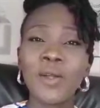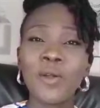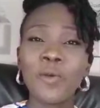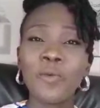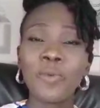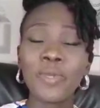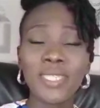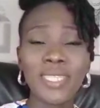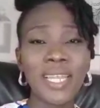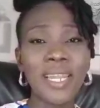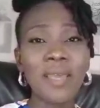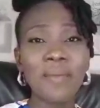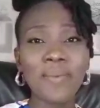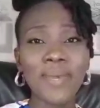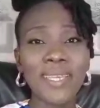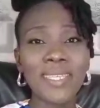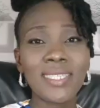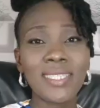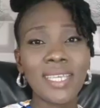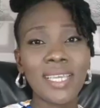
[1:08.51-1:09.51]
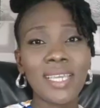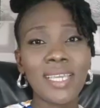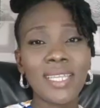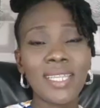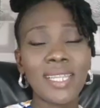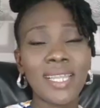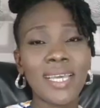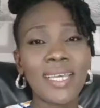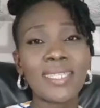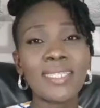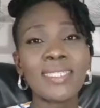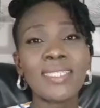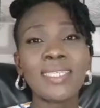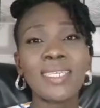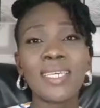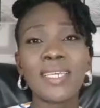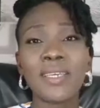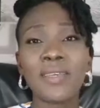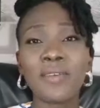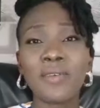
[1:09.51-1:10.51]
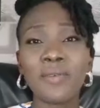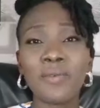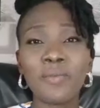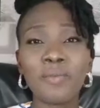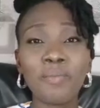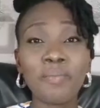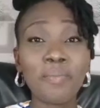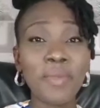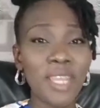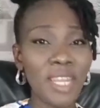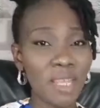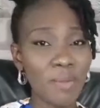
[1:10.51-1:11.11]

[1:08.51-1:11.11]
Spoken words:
We started by saying that many